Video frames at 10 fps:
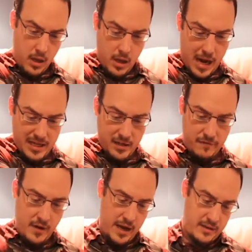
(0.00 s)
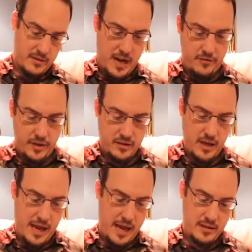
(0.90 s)
identifies
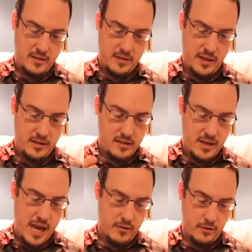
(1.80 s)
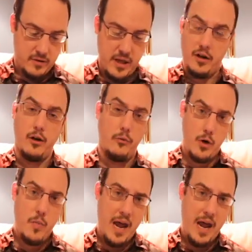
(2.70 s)
ethics as the standards that a group